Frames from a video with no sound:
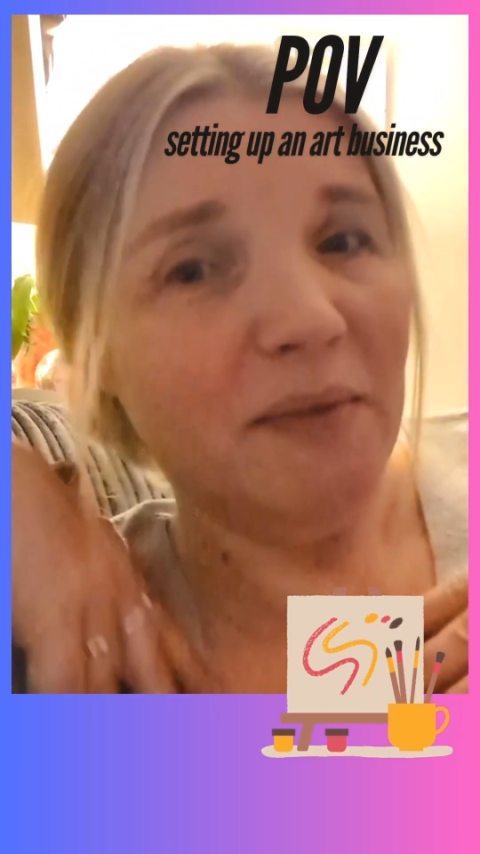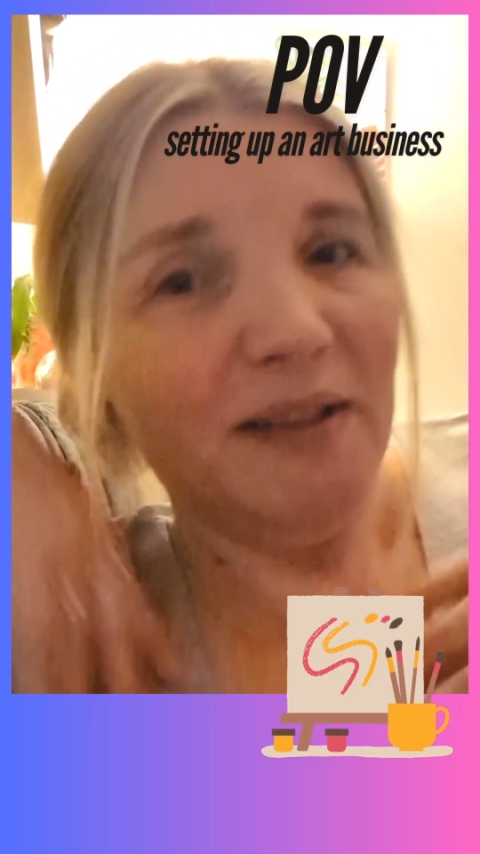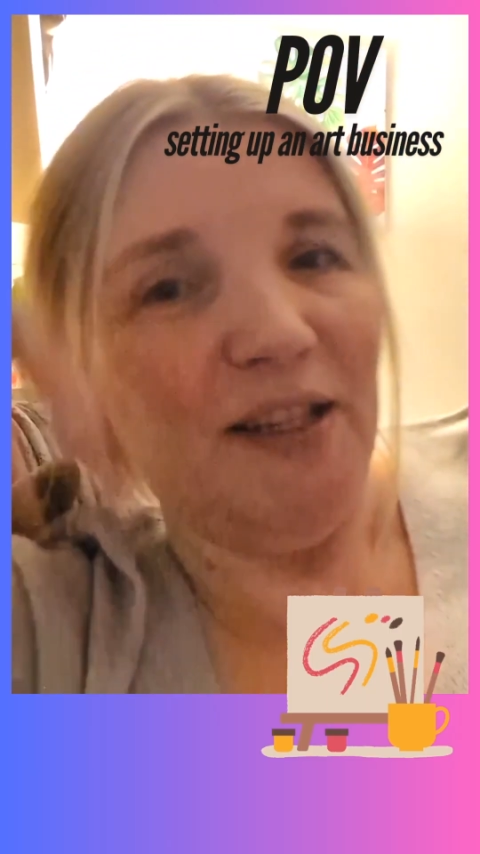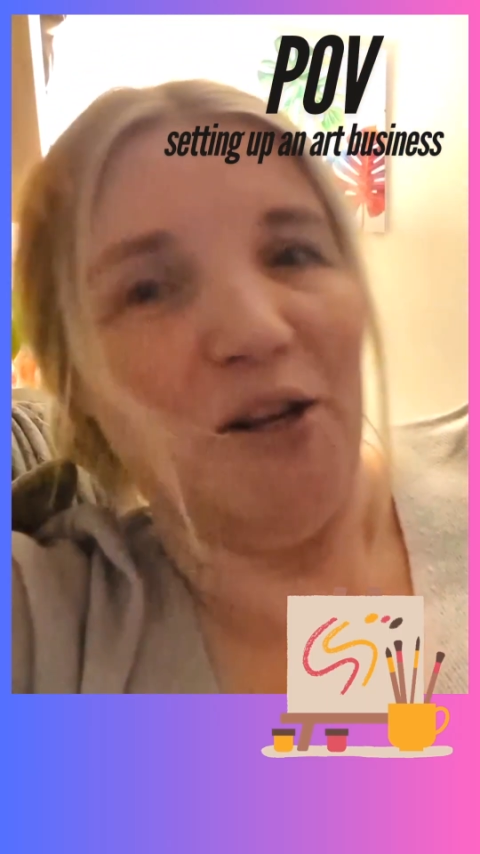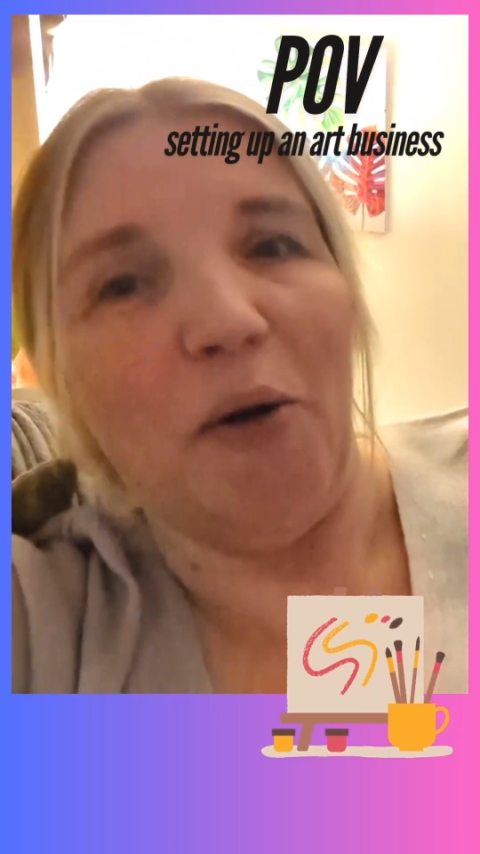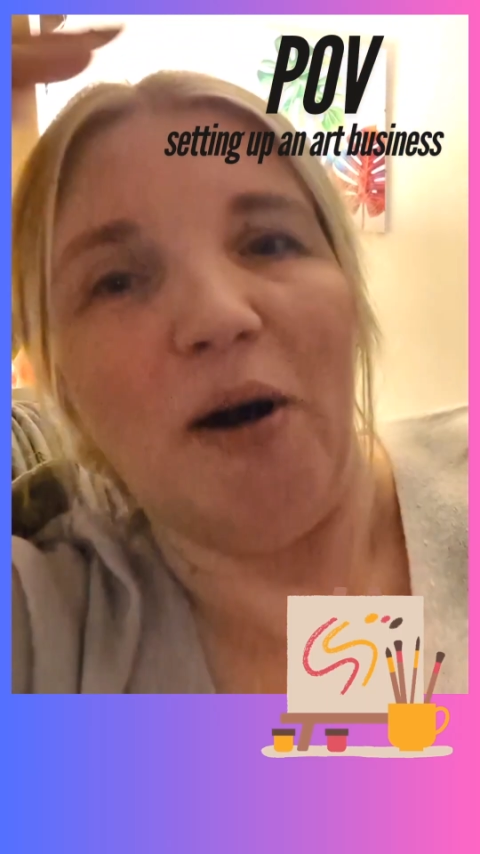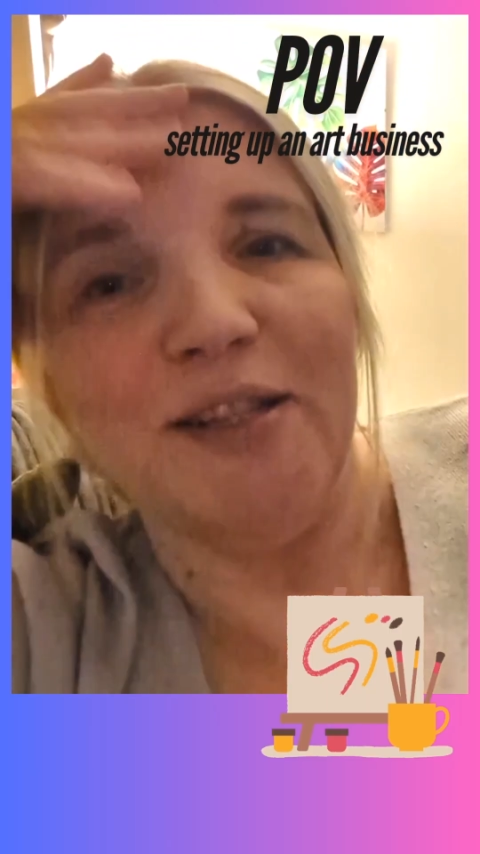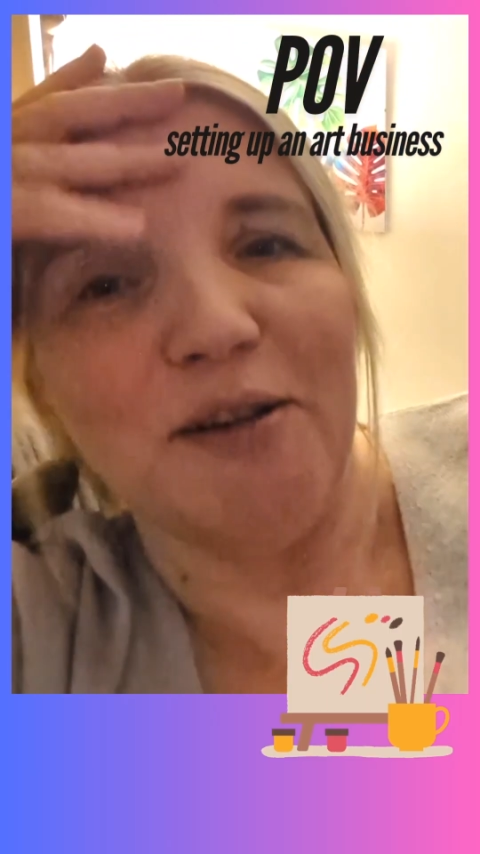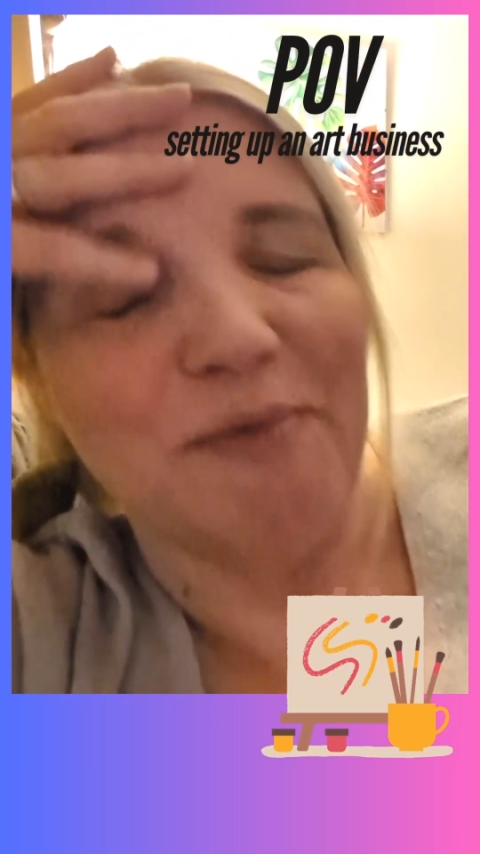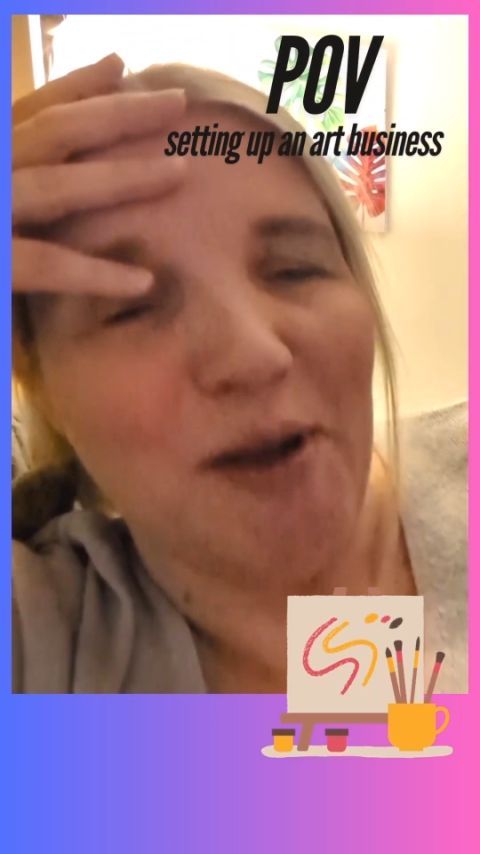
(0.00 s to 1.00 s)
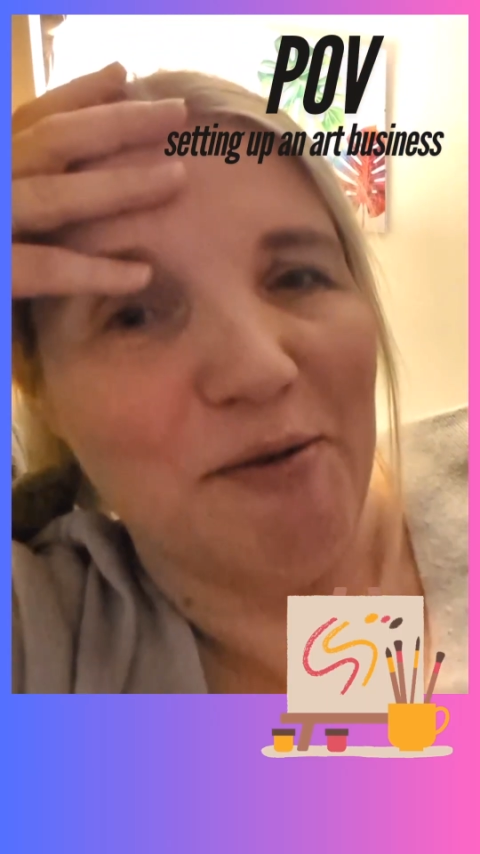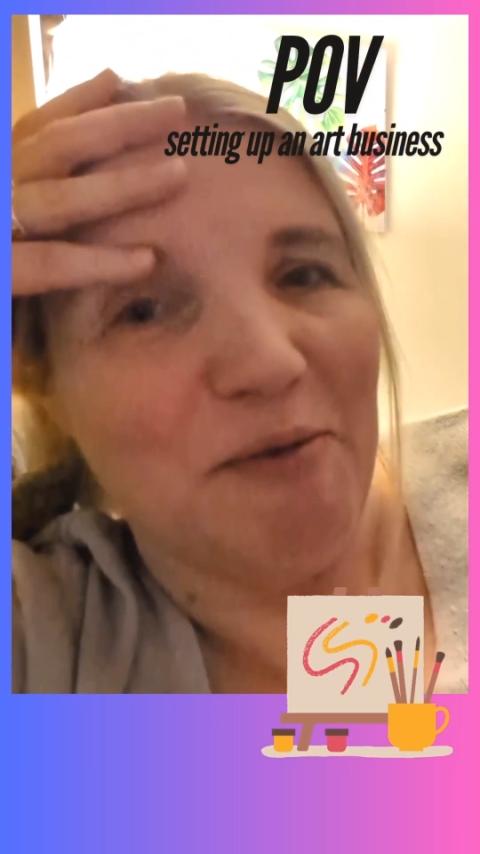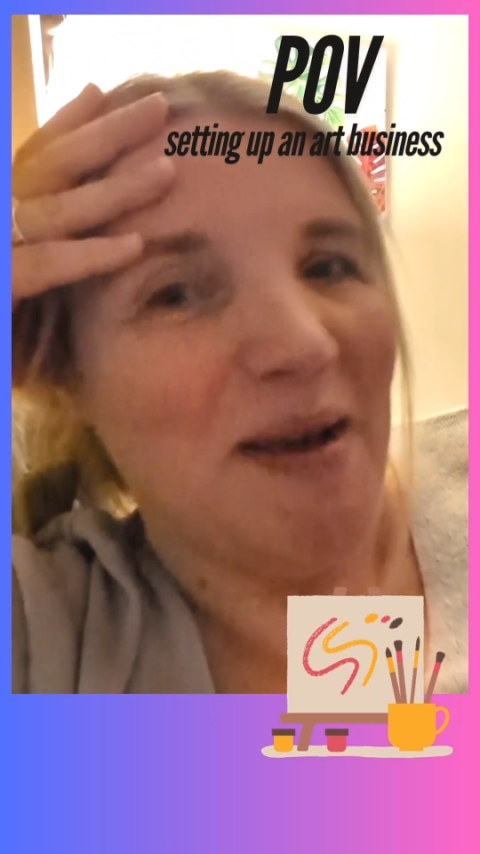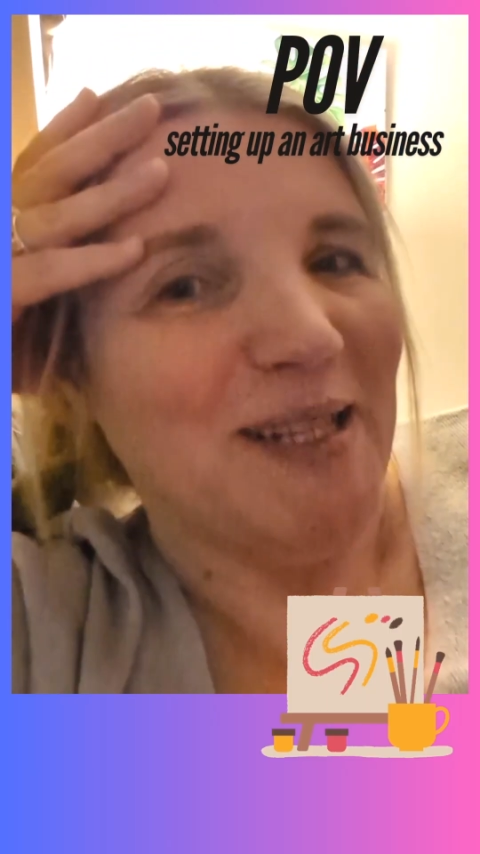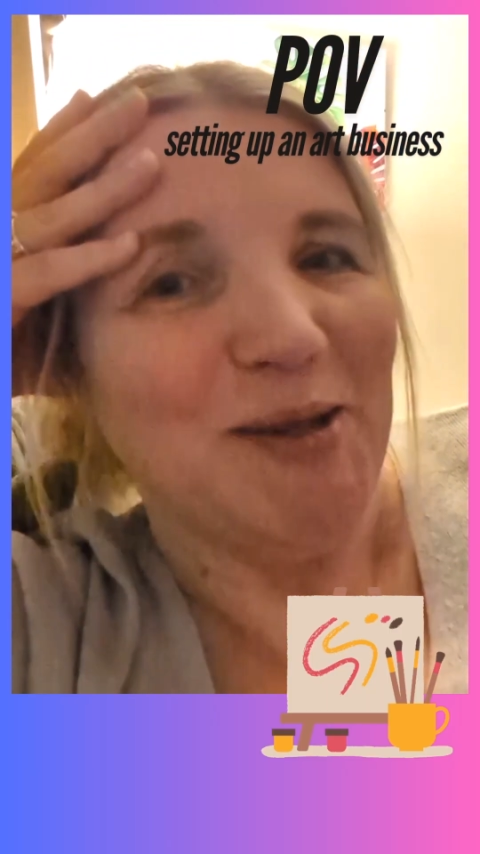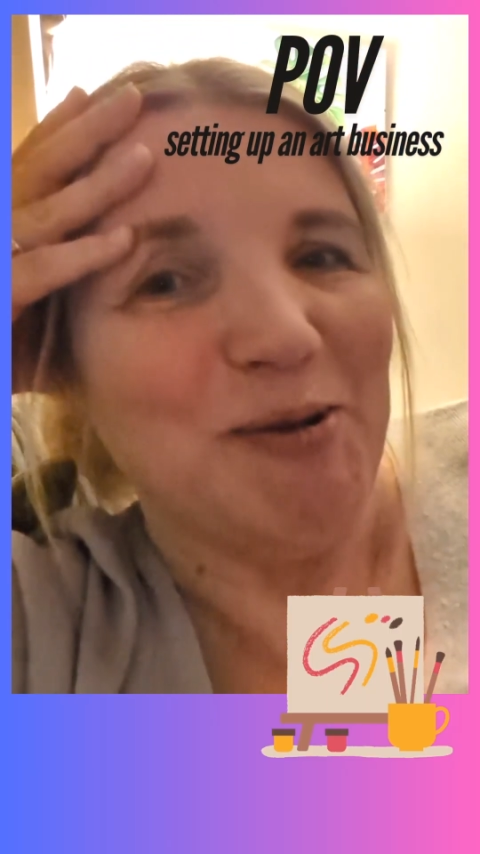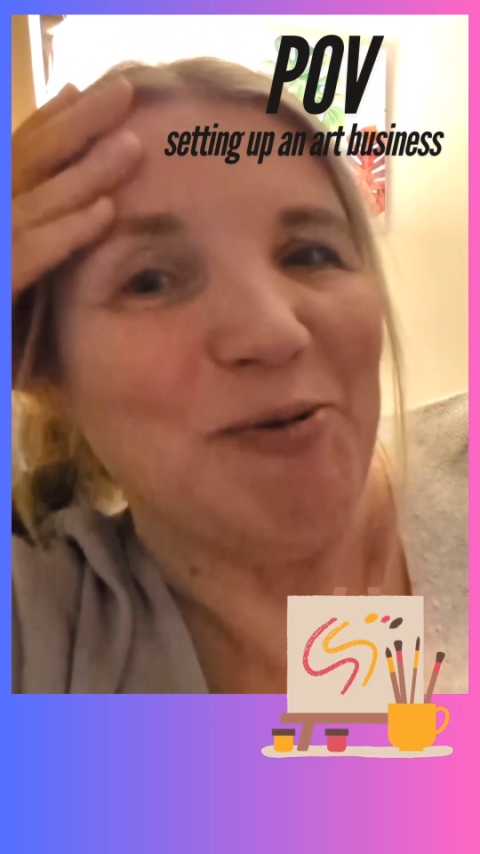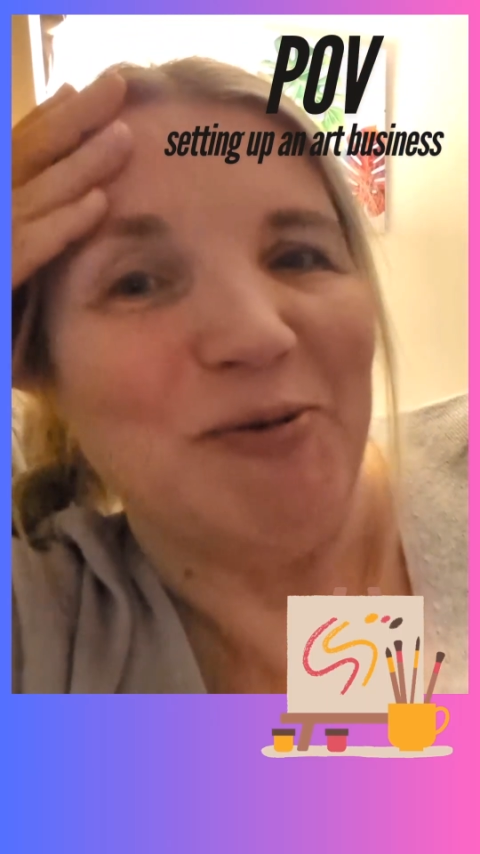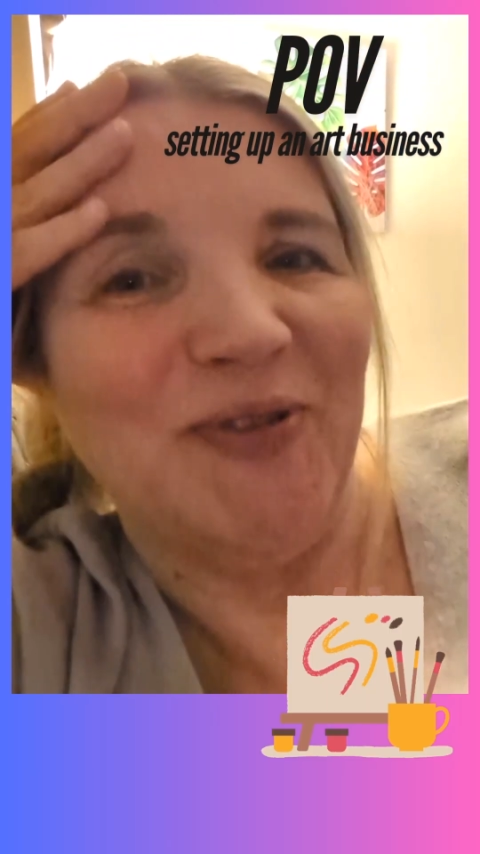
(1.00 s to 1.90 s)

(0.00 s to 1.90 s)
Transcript: You know, I don't know the